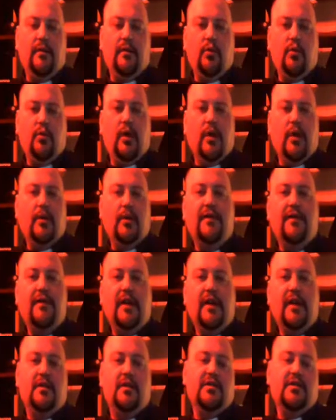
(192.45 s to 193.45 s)
where we
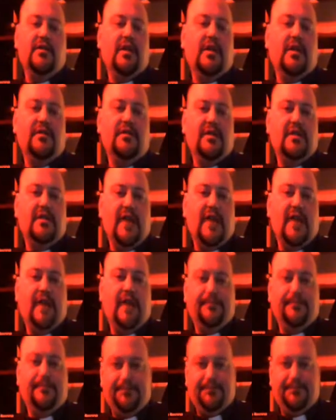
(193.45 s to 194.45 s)
find ourselves today
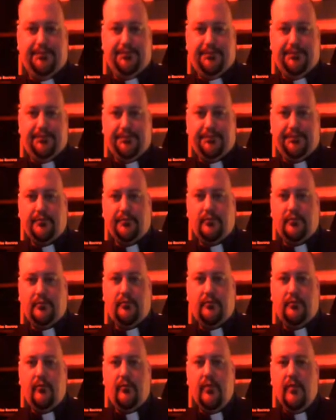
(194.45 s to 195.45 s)

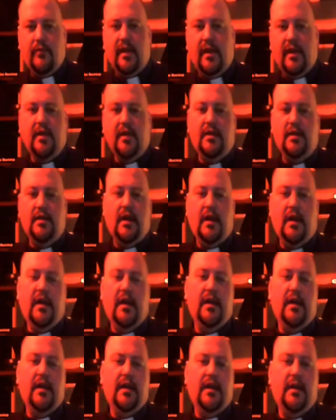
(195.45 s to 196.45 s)
in the